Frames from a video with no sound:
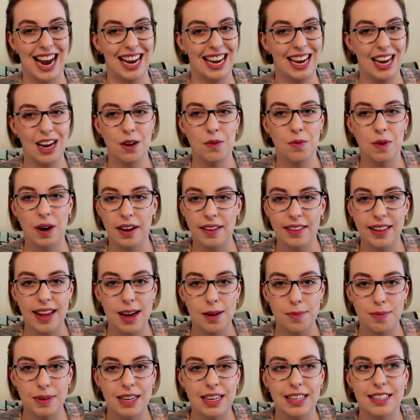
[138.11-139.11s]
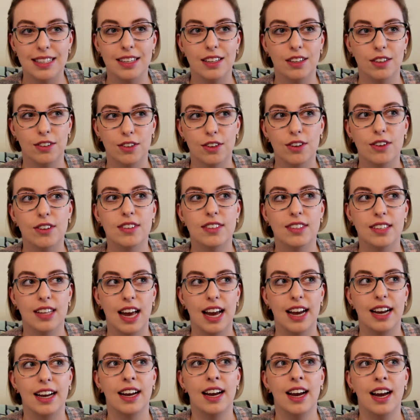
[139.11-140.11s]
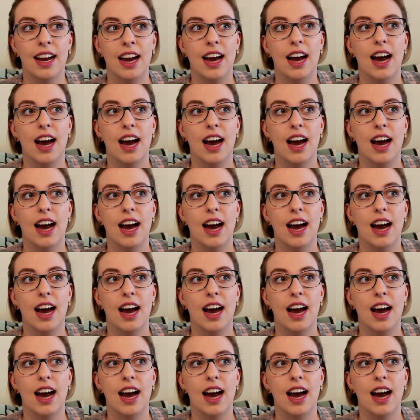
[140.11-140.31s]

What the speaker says: I can't wear that because it looks like